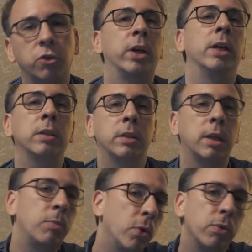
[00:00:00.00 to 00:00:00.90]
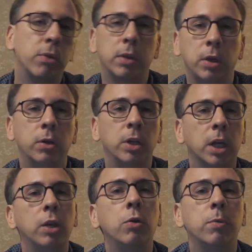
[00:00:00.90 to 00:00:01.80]
trail, they both, you know, you
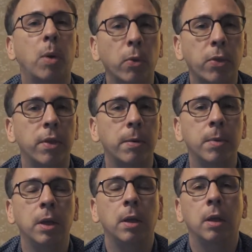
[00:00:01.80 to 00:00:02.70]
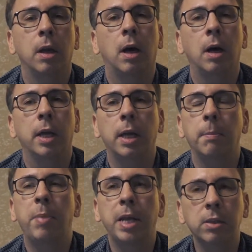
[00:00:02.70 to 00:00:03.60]
can use both of them.
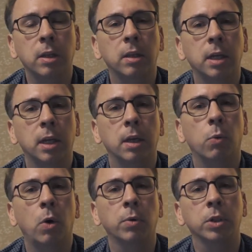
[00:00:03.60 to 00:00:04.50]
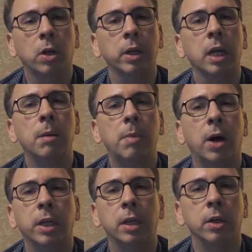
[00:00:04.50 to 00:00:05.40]
Basically, what we're talking
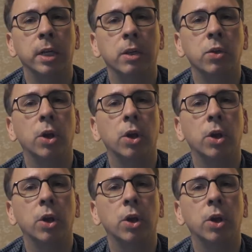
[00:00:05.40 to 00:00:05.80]
about here is